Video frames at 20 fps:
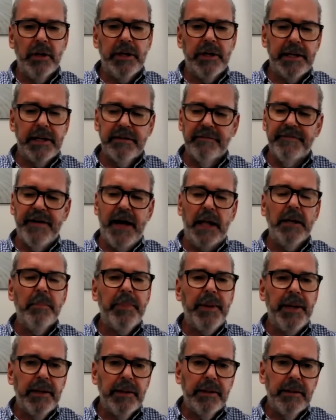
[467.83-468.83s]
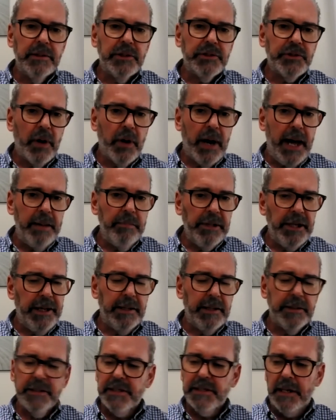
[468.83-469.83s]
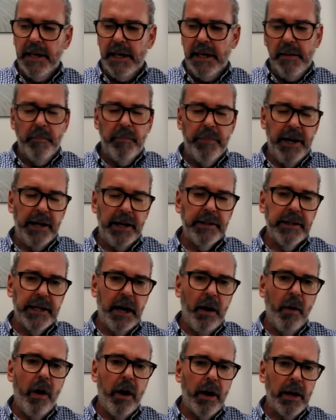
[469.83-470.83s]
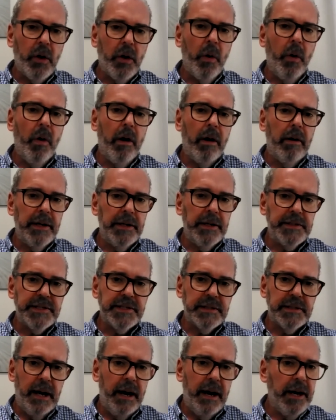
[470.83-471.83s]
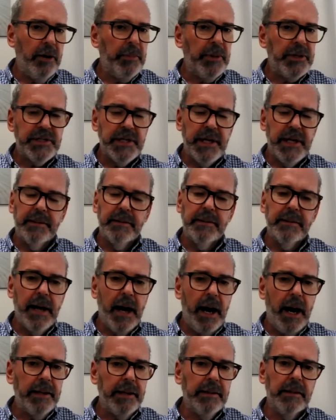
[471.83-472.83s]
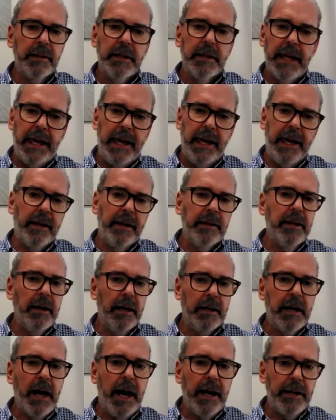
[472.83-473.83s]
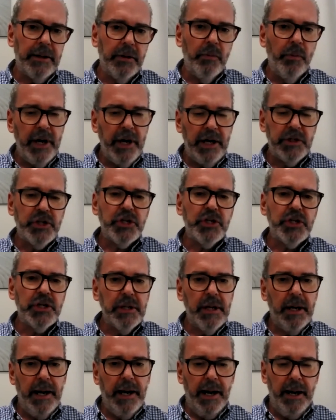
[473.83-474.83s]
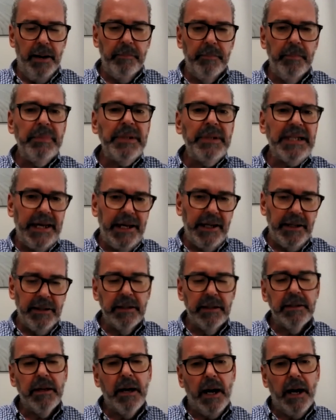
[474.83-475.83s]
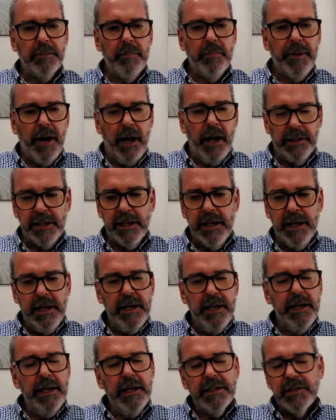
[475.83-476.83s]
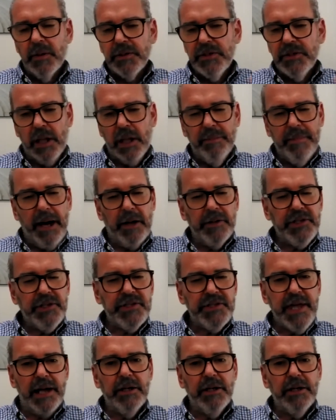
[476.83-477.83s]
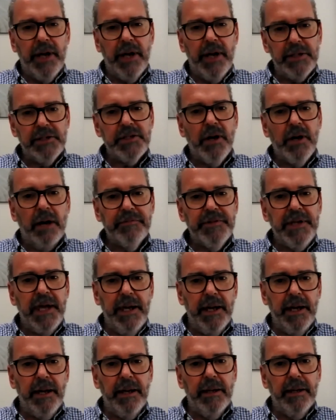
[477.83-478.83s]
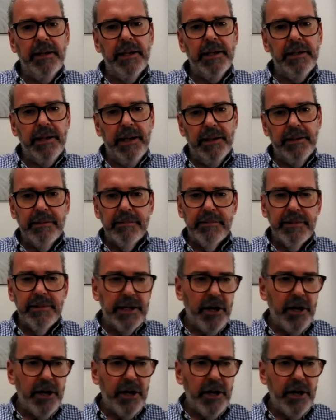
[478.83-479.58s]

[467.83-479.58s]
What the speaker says: at developing tri-blends, but, our core is 100% cotton and a cotton-rich blend, cotton poly. So it's all about just that great soft hand, and